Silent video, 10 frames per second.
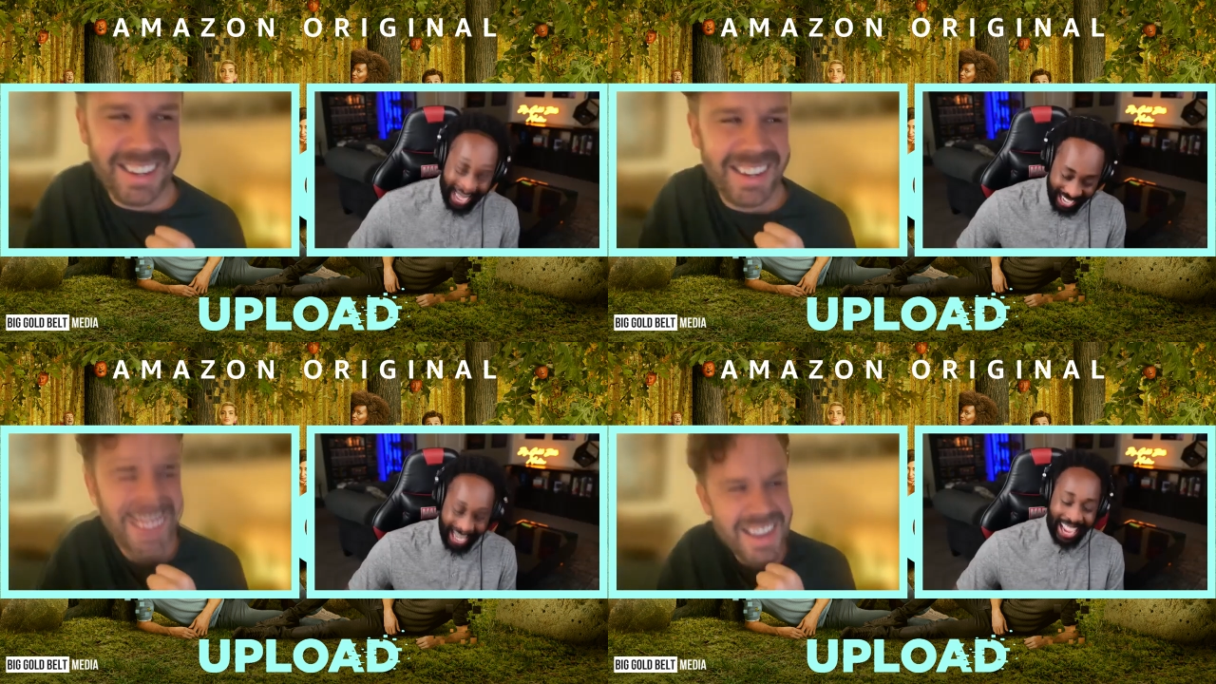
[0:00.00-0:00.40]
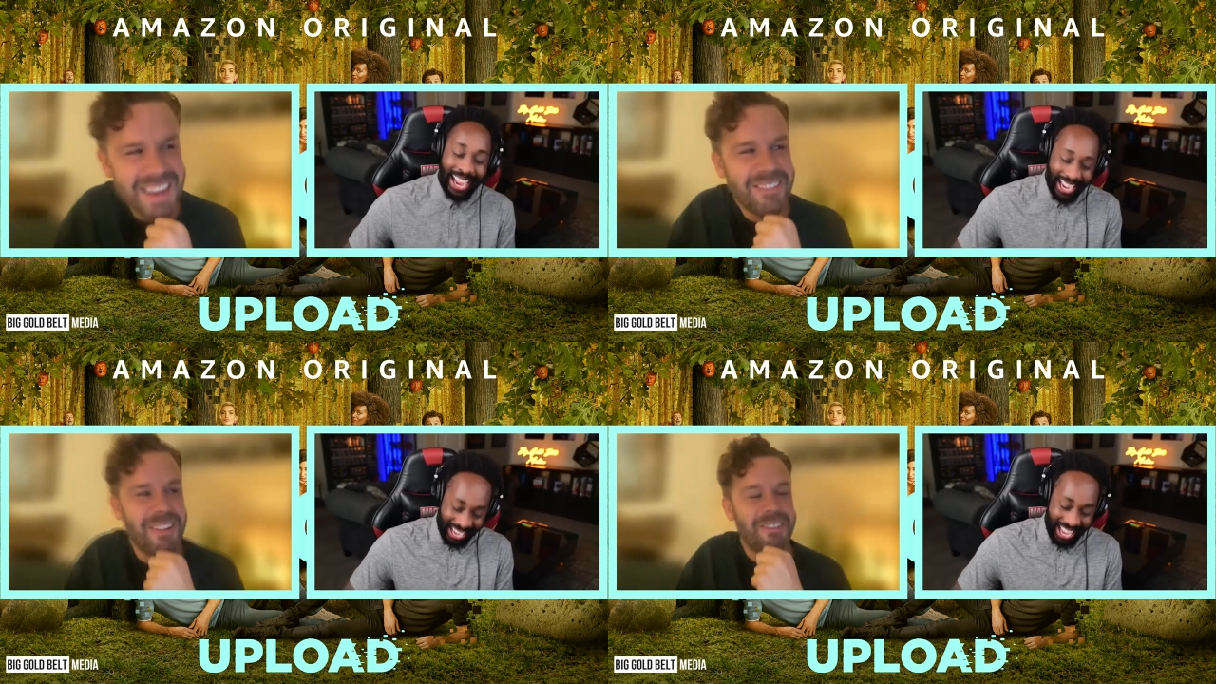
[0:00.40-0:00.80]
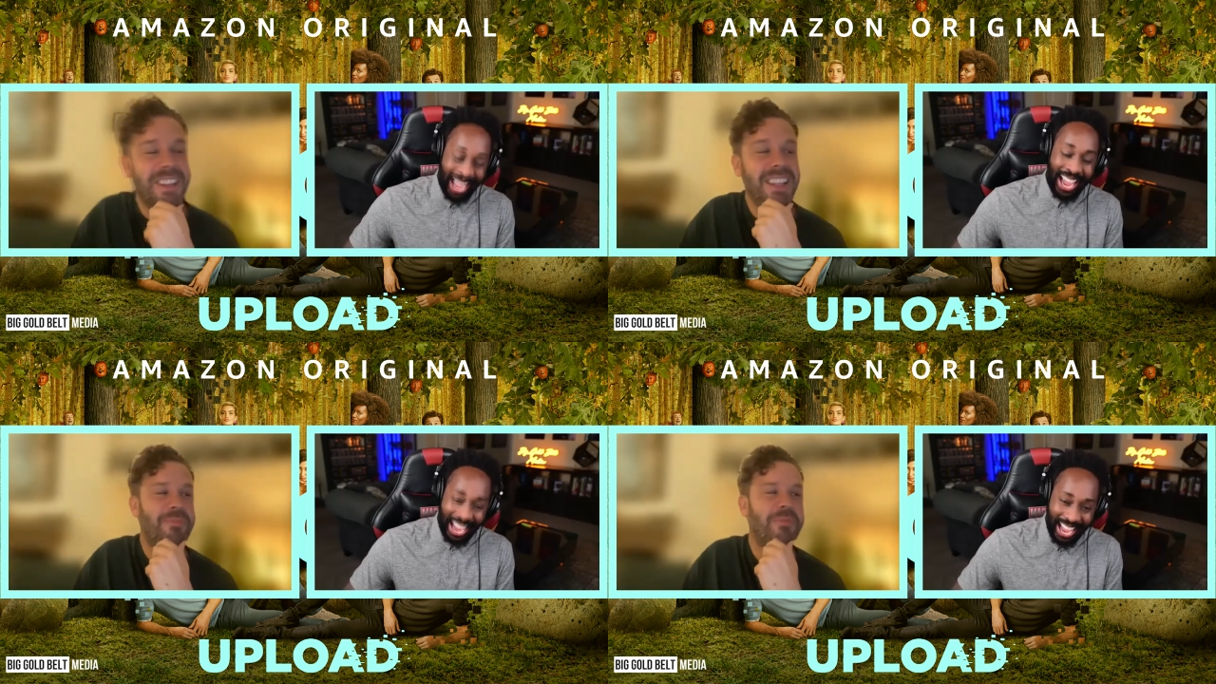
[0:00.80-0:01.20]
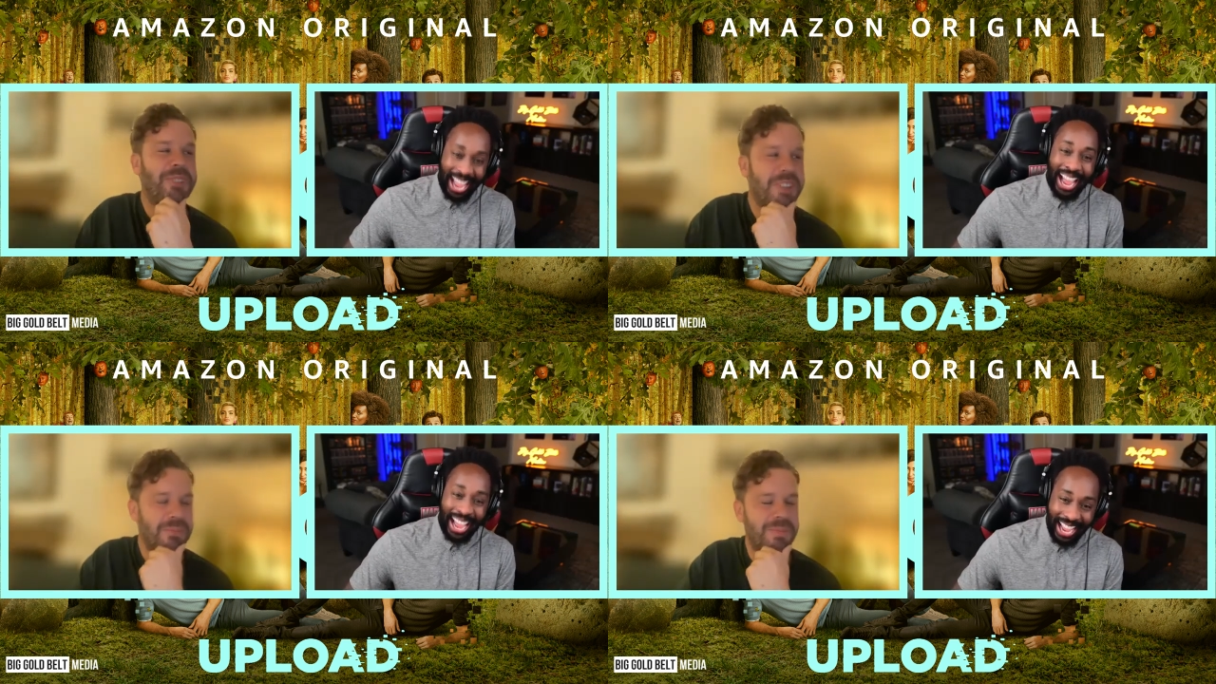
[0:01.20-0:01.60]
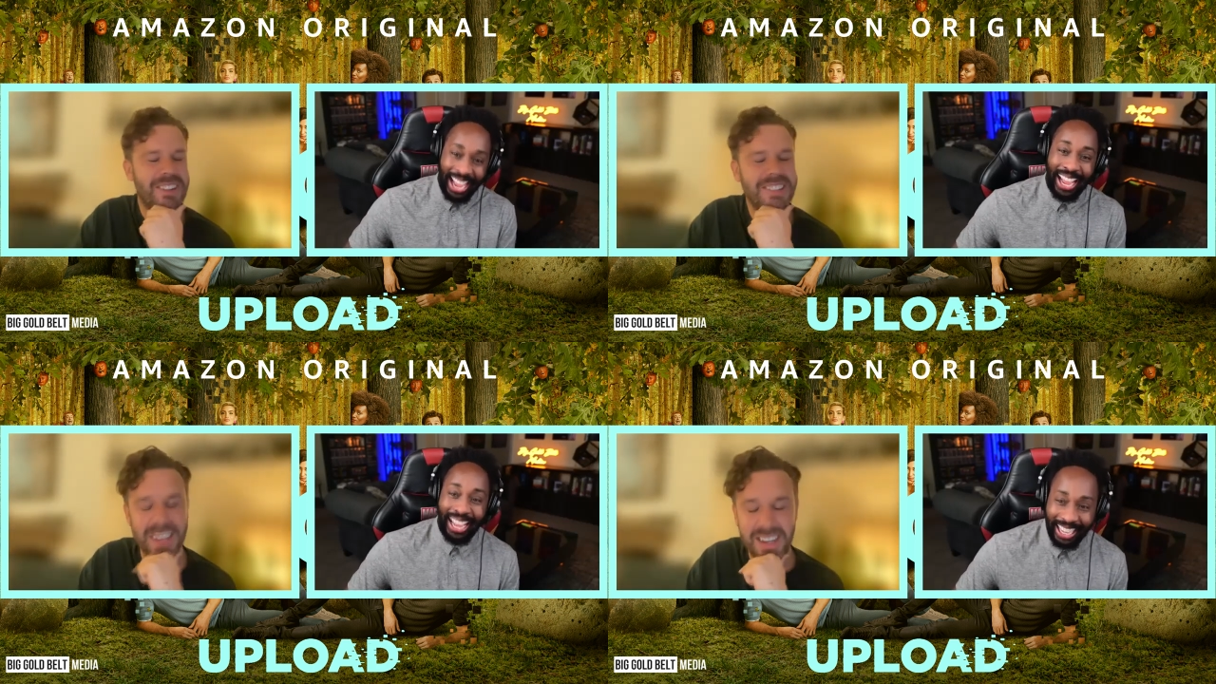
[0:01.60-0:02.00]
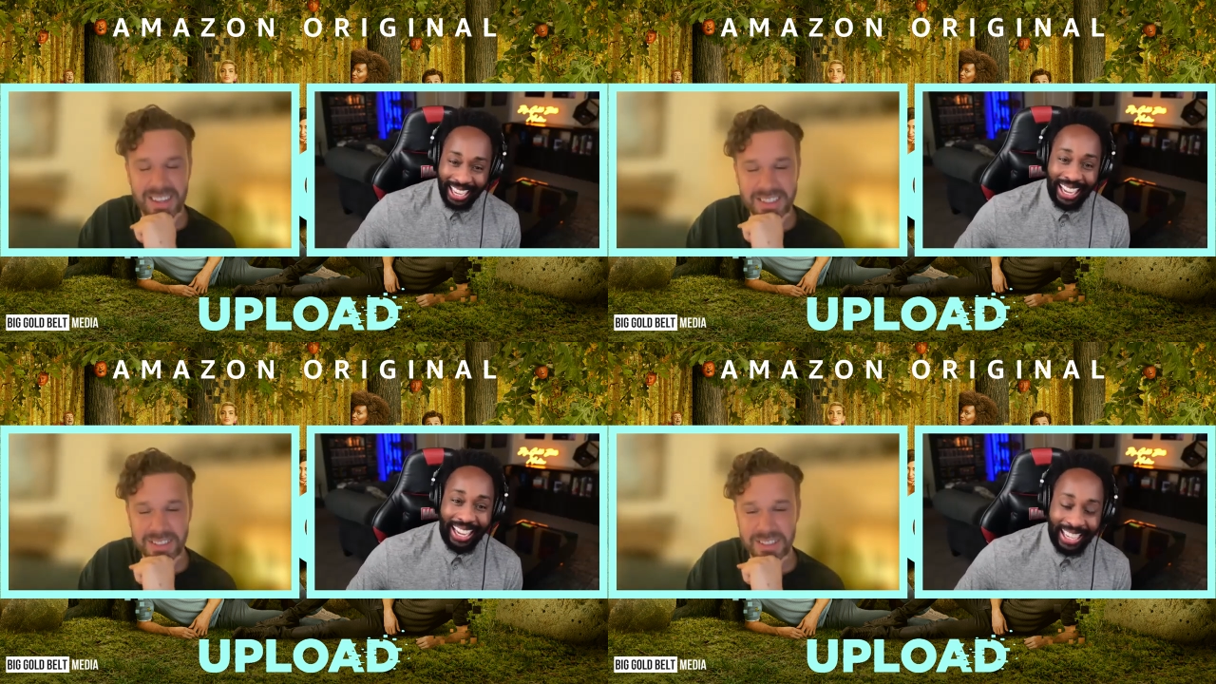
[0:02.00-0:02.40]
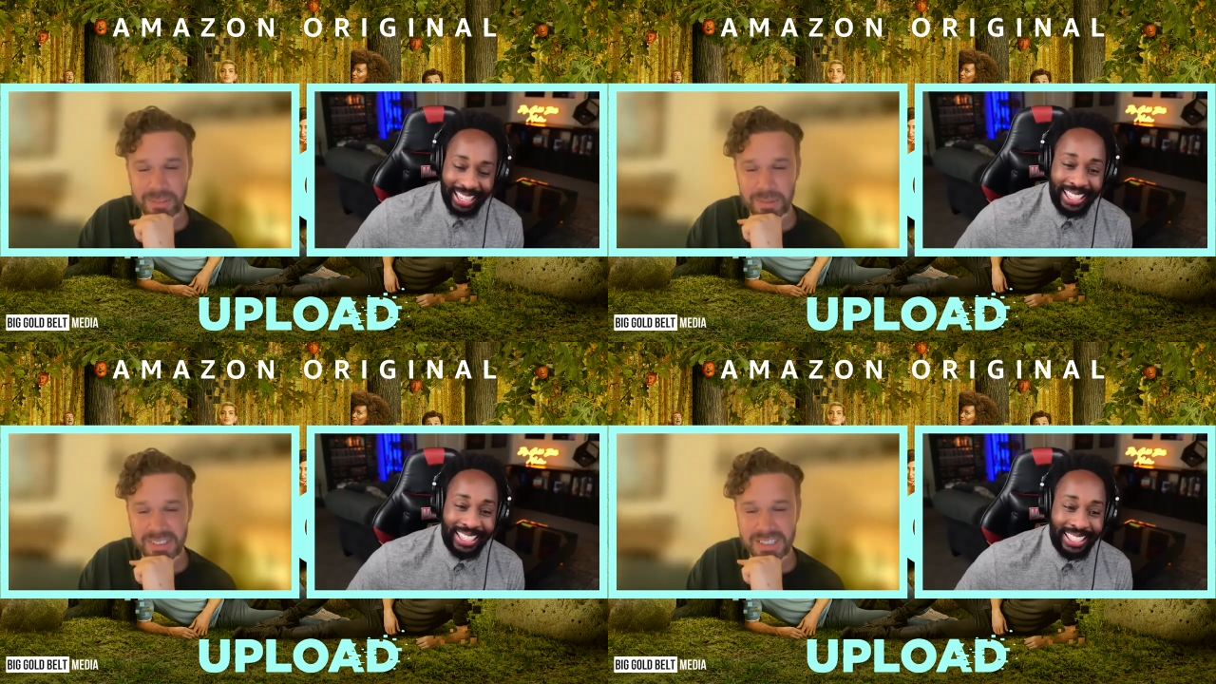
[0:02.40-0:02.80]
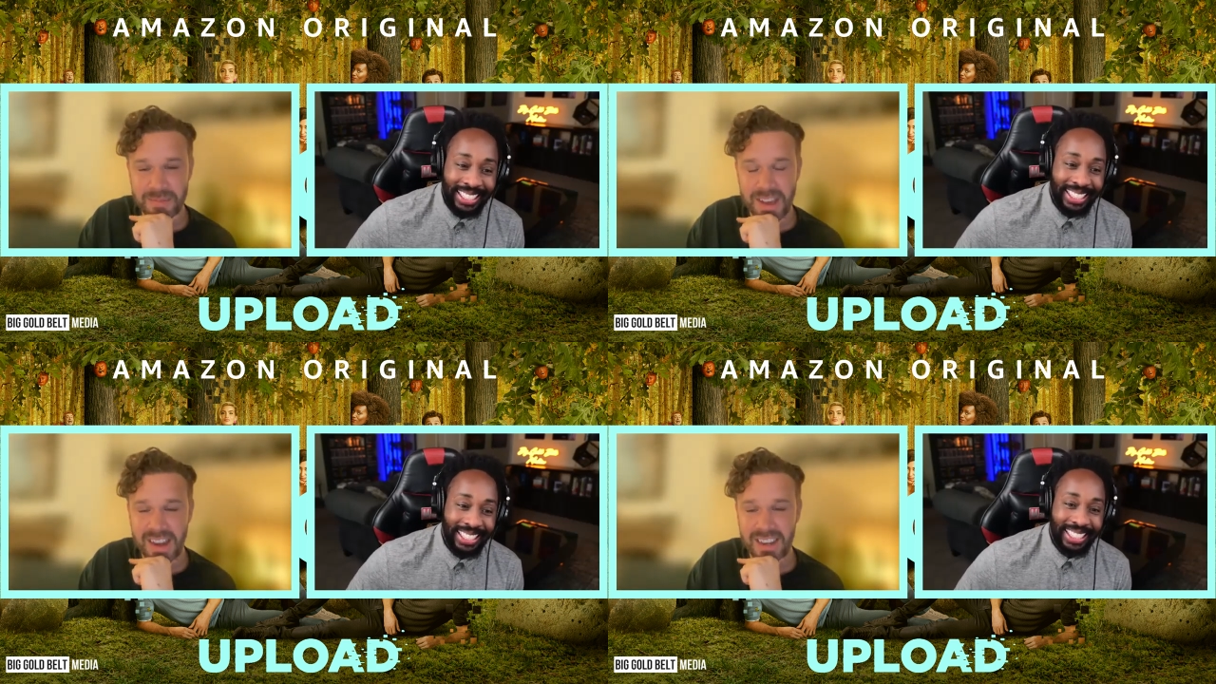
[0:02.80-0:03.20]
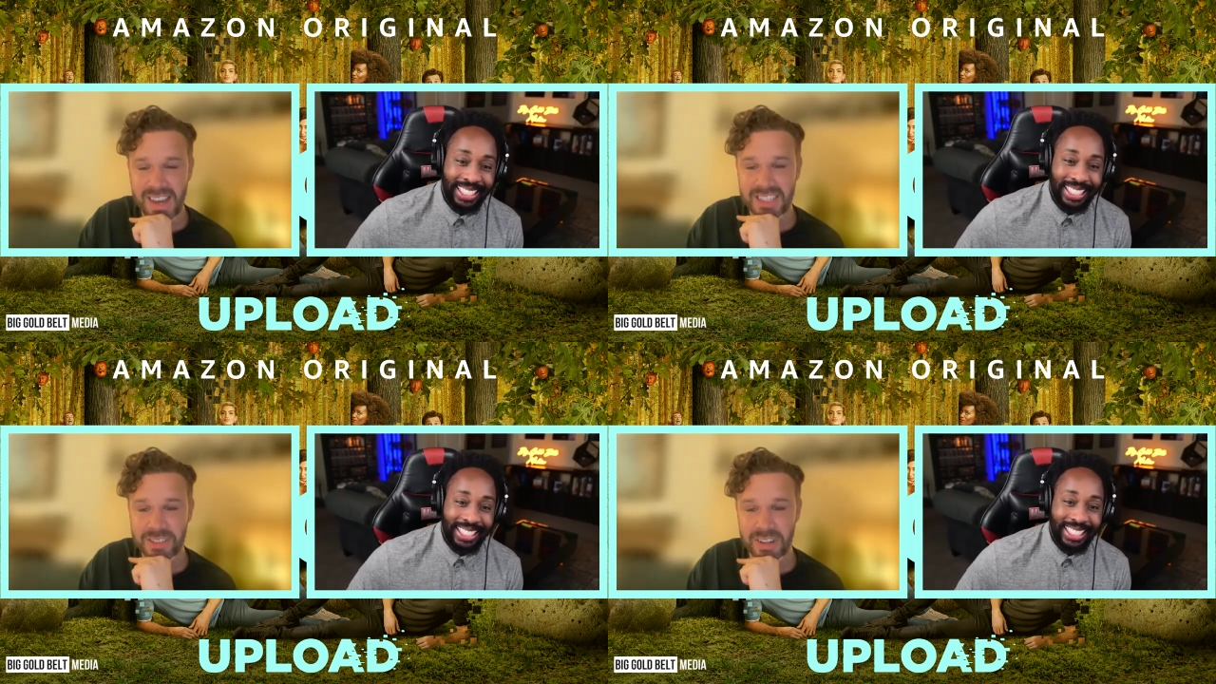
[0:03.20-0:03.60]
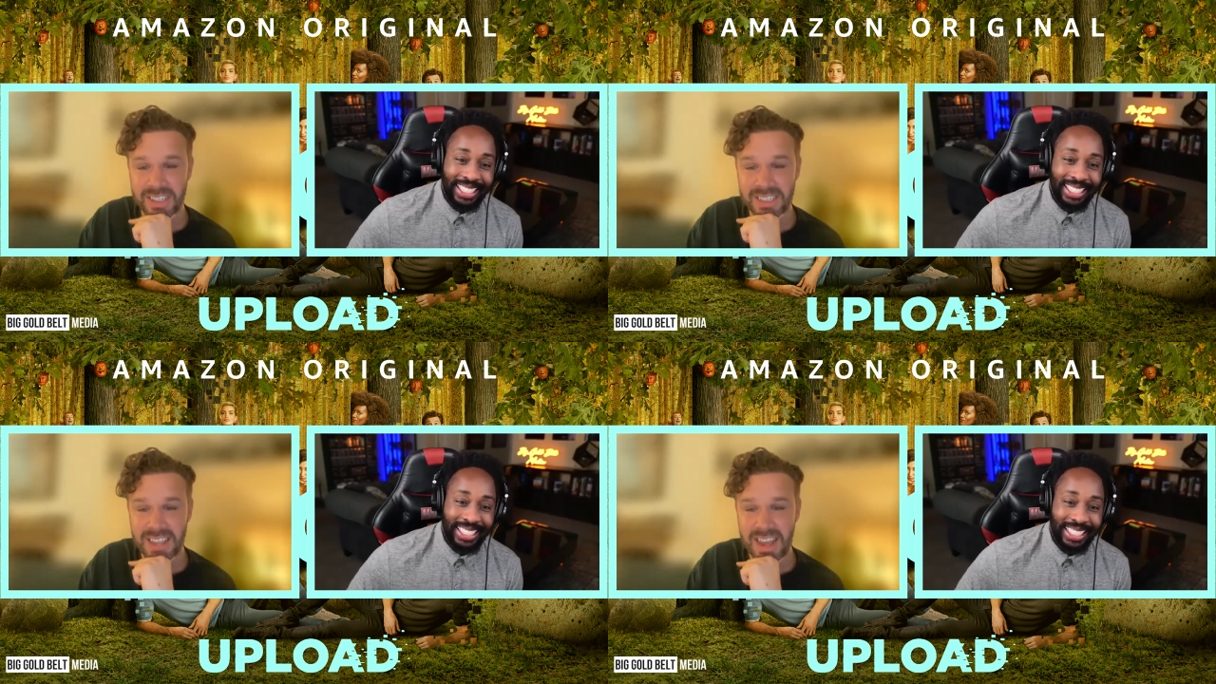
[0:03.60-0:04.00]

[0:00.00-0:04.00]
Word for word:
Speaker 1: what really plugs uh, plugs at my heartstrings,